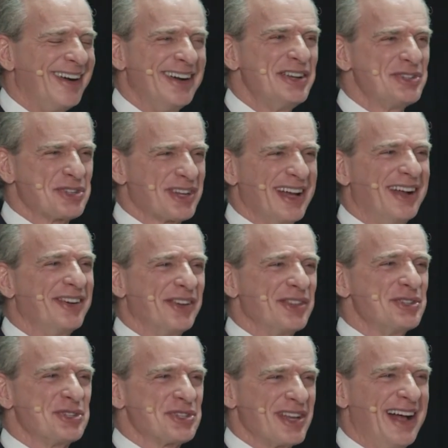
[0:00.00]
heresy under
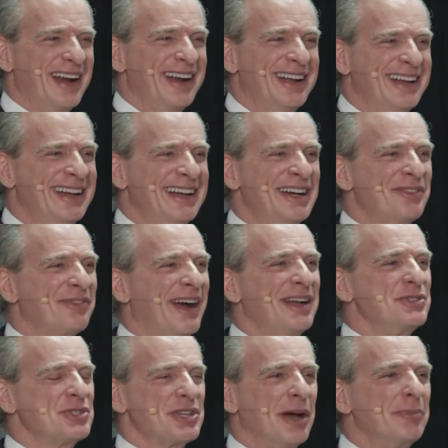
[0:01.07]
the sun
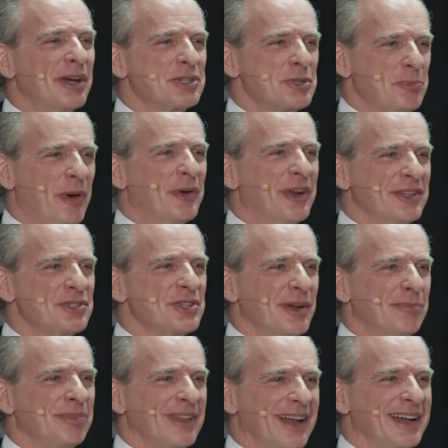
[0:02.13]
finds some exponent
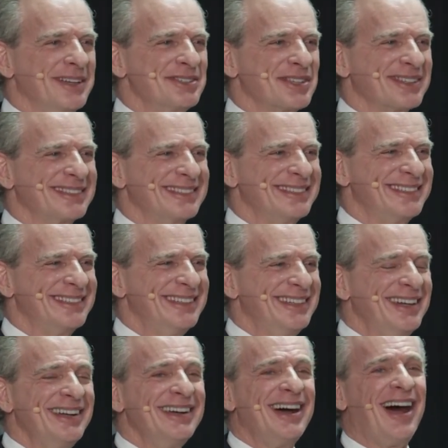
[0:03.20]
someplace.
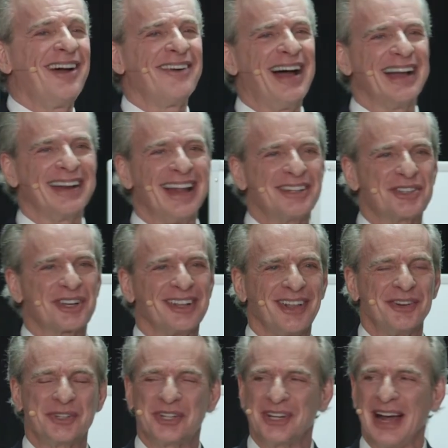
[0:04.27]
All right, let's
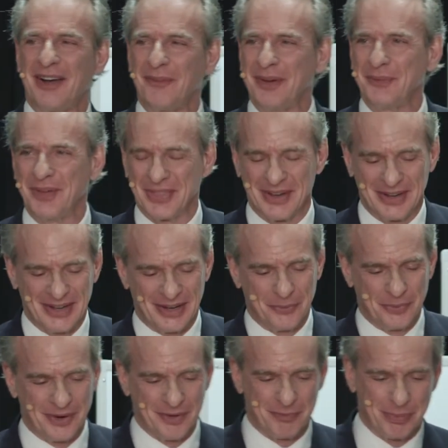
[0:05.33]
close, shall we, with a, a
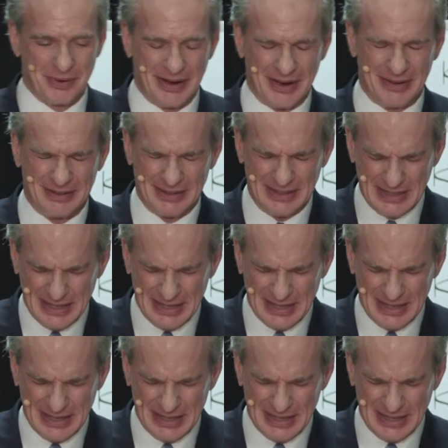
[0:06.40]
word of prayer.